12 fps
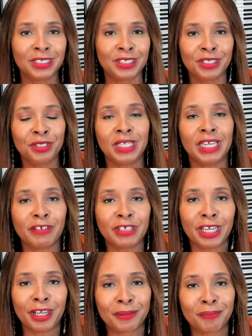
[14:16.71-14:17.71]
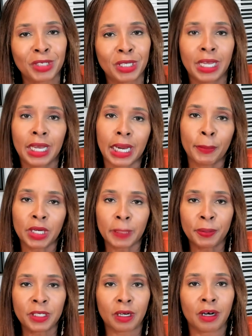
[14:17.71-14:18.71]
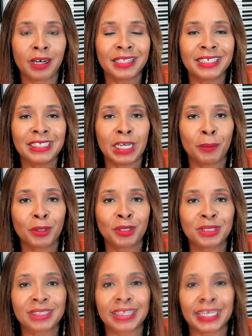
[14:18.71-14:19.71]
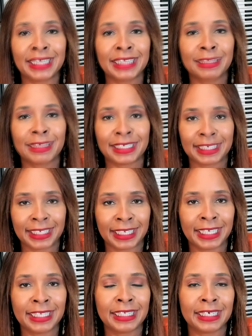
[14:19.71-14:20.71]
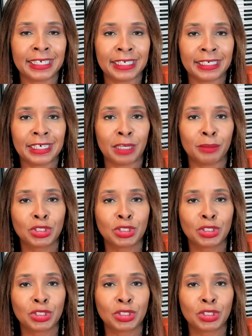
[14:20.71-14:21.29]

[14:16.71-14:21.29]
You never know. I'm going to put all the numbers in my in the um,